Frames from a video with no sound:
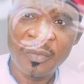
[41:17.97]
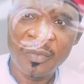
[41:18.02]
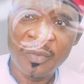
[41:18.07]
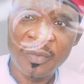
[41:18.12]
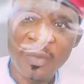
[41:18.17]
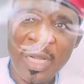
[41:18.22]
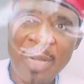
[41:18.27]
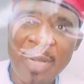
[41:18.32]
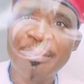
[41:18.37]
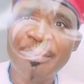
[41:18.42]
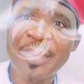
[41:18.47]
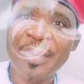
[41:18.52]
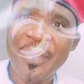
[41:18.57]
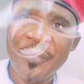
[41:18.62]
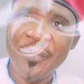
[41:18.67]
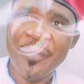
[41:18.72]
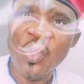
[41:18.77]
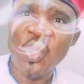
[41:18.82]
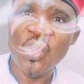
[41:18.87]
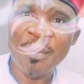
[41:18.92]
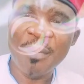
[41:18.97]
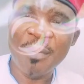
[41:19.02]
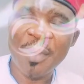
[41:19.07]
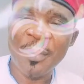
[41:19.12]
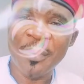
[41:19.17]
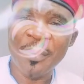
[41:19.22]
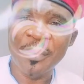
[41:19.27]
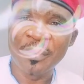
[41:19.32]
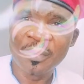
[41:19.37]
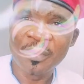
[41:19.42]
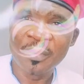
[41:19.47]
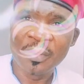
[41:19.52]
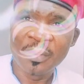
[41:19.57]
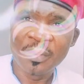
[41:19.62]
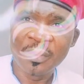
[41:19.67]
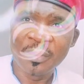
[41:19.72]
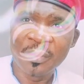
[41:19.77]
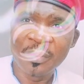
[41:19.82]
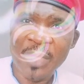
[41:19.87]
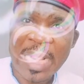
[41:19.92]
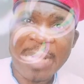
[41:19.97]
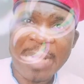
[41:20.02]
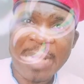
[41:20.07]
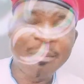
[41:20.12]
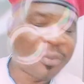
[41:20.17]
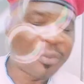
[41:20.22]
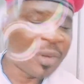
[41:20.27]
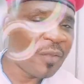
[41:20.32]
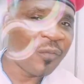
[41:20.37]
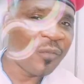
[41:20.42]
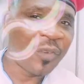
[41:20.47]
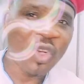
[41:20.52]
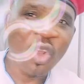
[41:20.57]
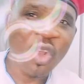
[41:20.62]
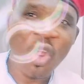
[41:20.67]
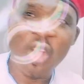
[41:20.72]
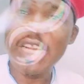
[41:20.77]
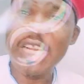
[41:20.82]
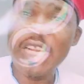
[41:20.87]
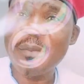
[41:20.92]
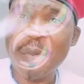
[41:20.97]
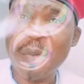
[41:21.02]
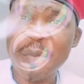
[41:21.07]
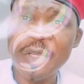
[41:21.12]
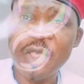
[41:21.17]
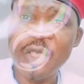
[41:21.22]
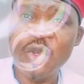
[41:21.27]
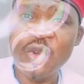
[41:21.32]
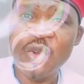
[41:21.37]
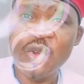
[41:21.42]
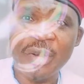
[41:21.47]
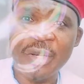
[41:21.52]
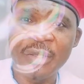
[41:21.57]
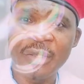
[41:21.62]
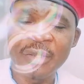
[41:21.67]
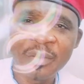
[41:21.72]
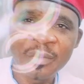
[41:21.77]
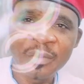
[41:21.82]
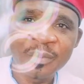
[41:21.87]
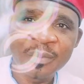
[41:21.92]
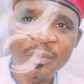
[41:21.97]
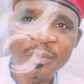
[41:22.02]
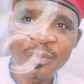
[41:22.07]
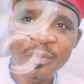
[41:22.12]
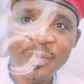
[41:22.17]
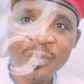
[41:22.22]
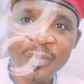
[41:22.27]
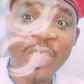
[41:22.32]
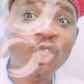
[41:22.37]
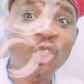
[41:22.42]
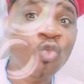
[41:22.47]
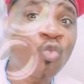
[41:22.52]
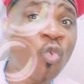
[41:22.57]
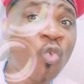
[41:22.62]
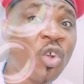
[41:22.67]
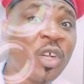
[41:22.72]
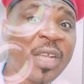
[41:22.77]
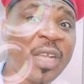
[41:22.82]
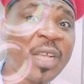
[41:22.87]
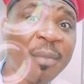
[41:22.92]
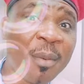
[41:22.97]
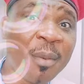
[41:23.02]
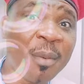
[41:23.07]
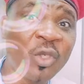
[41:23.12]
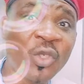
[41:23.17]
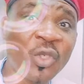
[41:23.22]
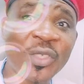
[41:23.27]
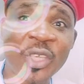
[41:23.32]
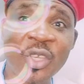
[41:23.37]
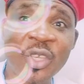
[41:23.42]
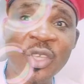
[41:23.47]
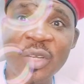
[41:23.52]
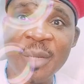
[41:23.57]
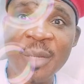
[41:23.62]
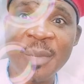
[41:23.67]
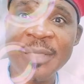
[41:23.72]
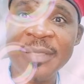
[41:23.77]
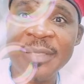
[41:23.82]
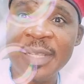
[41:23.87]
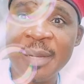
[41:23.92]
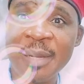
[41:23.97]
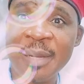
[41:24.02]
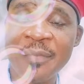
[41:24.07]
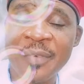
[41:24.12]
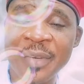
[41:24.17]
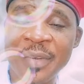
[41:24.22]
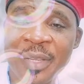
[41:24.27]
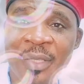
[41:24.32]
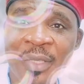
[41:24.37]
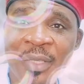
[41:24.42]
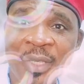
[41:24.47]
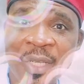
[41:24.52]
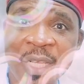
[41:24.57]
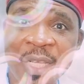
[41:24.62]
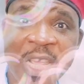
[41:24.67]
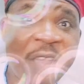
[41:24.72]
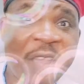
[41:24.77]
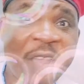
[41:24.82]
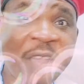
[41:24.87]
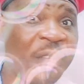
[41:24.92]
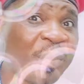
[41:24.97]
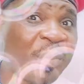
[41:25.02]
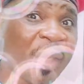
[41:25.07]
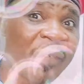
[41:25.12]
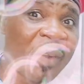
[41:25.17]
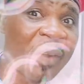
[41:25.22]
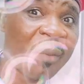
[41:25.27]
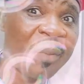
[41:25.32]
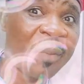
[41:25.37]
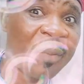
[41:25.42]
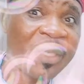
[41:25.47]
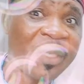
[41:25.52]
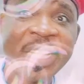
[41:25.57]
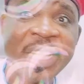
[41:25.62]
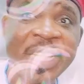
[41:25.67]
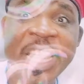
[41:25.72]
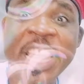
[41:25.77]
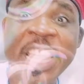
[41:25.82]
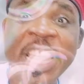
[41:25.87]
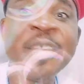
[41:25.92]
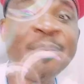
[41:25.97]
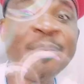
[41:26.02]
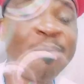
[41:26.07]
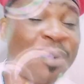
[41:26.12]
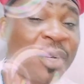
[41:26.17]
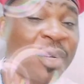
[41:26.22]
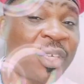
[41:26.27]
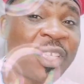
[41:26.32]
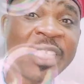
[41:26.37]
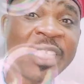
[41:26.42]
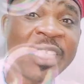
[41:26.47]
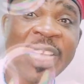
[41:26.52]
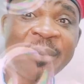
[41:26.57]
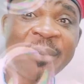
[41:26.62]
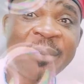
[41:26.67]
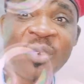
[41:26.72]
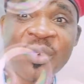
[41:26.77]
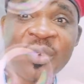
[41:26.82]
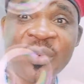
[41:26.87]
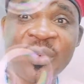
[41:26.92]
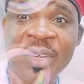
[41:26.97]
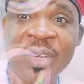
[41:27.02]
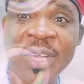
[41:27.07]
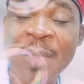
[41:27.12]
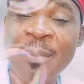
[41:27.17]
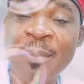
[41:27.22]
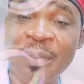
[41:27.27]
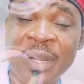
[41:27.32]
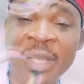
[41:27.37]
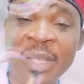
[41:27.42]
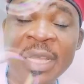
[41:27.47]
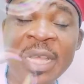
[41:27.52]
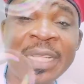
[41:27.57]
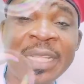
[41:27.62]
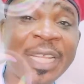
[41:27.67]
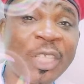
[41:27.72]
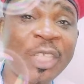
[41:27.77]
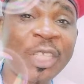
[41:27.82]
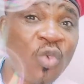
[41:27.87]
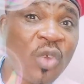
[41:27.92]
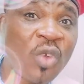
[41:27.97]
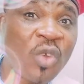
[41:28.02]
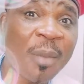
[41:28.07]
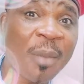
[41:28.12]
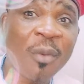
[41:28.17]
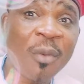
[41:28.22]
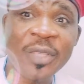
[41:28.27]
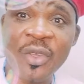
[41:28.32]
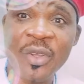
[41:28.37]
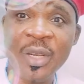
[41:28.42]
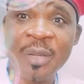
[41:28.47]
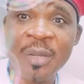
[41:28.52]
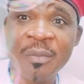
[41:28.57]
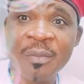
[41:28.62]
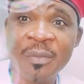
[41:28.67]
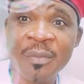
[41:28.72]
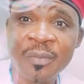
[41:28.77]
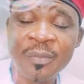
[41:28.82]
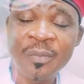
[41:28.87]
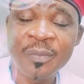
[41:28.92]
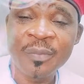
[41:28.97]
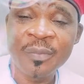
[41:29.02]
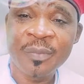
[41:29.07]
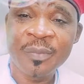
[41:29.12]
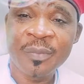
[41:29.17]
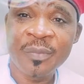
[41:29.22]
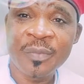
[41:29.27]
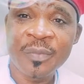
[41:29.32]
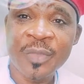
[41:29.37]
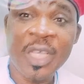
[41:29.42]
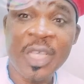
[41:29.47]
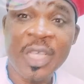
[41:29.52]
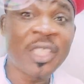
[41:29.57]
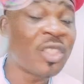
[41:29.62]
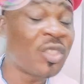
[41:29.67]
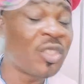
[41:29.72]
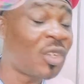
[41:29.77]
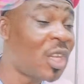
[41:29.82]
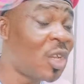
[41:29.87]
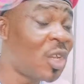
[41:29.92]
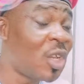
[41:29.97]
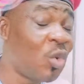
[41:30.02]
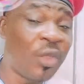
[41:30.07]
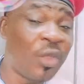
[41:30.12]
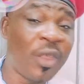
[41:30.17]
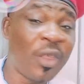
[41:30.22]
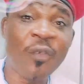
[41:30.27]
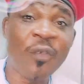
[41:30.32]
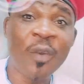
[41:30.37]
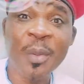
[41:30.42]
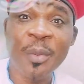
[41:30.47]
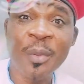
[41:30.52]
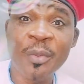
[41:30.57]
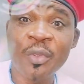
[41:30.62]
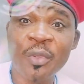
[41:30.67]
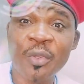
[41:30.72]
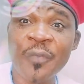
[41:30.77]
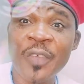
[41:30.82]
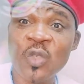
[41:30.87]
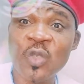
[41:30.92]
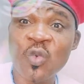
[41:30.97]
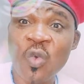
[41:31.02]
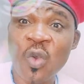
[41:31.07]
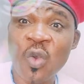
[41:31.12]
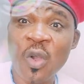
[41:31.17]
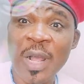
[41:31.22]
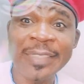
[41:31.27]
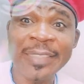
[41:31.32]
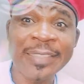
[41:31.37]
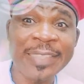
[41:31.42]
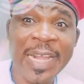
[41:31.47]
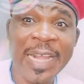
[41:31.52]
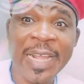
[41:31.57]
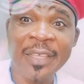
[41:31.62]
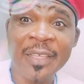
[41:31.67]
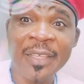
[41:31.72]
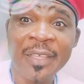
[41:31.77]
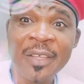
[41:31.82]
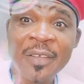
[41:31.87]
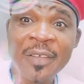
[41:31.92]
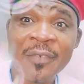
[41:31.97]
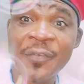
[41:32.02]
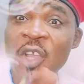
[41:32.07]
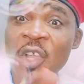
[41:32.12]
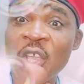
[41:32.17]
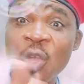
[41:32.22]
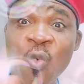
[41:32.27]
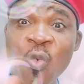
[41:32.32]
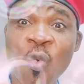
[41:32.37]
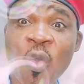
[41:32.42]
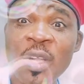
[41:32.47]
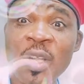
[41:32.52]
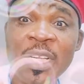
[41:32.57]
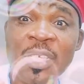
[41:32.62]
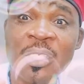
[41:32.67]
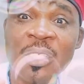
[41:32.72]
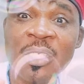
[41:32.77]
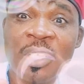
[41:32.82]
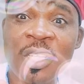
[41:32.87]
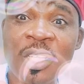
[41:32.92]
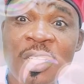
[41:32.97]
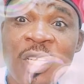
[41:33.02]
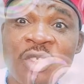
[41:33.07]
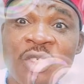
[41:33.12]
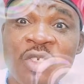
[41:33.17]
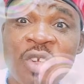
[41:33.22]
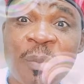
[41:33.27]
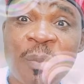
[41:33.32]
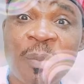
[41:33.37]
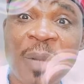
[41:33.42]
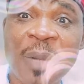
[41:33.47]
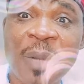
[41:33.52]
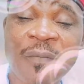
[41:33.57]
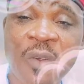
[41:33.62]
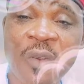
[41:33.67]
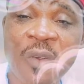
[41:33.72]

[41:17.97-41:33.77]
I'm praying for Ukraine people. I'm praying for the ordinary people in Ukraine. That Chukwu should secure them and set them free. Every Biafran person there, anybody in that Ukraine, I pray that Chukwu will secure them. It is not a good thing for people to face war and die for a war that they did not plan for.